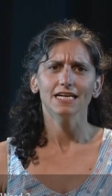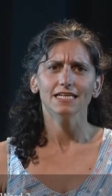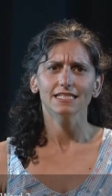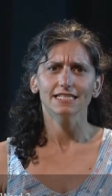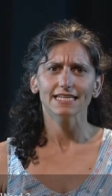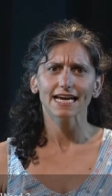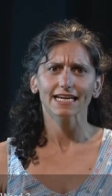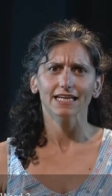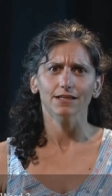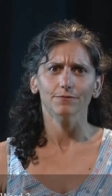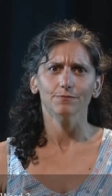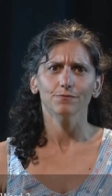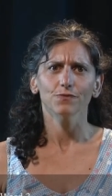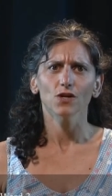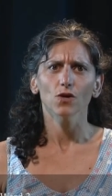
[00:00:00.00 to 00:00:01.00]
Second,
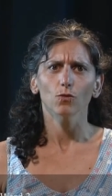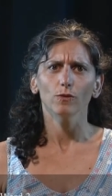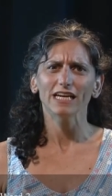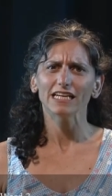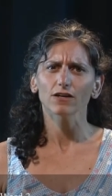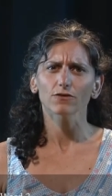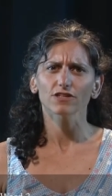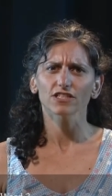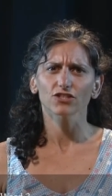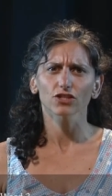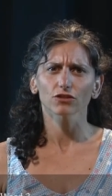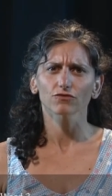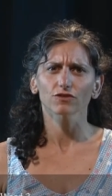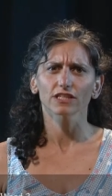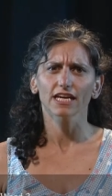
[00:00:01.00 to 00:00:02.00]
we know that
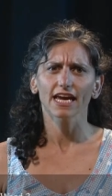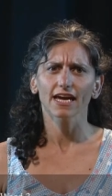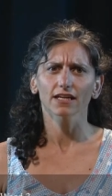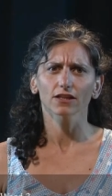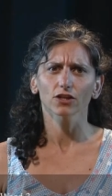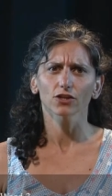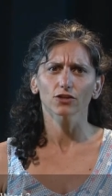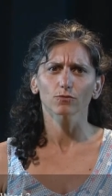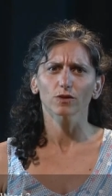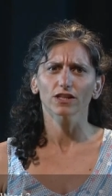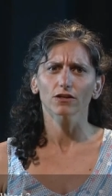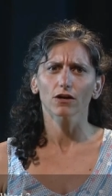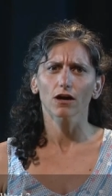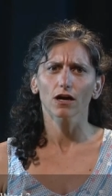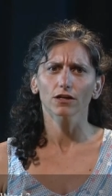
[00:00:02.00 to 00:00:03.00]
children can't learn when
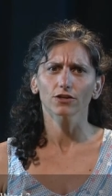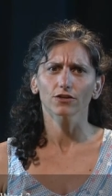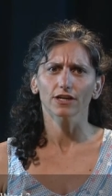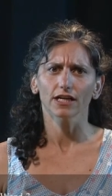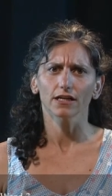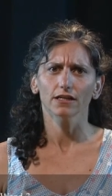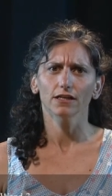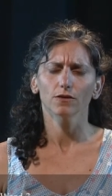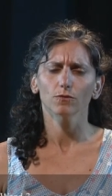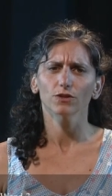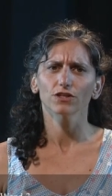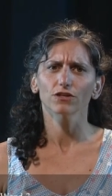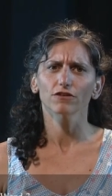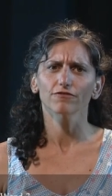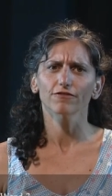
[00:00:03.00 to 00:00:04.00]
they're hungry, when
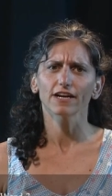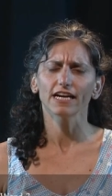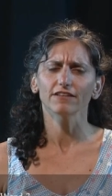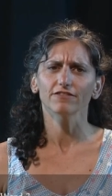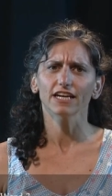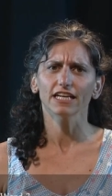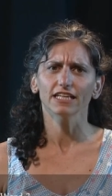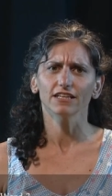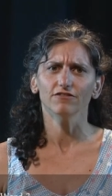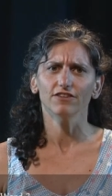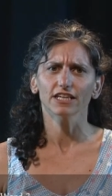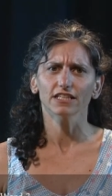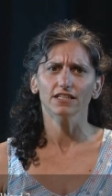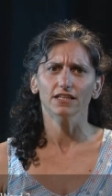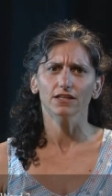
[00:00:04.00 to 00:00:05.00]
they're afraid of getting
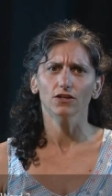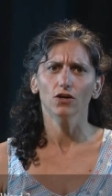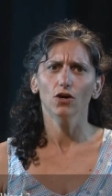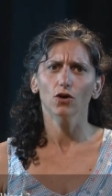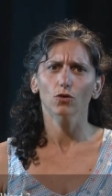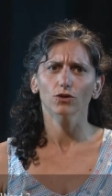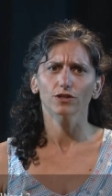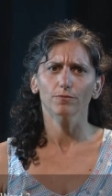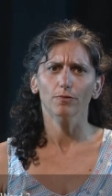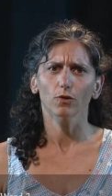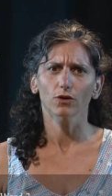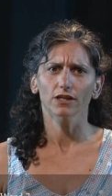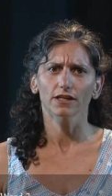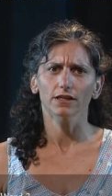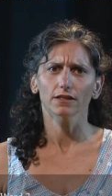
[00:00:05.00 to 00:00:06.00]
evicted or
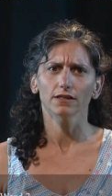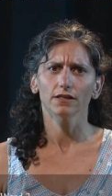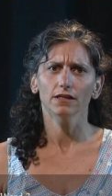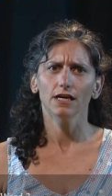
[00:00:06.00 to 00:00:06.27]
deported.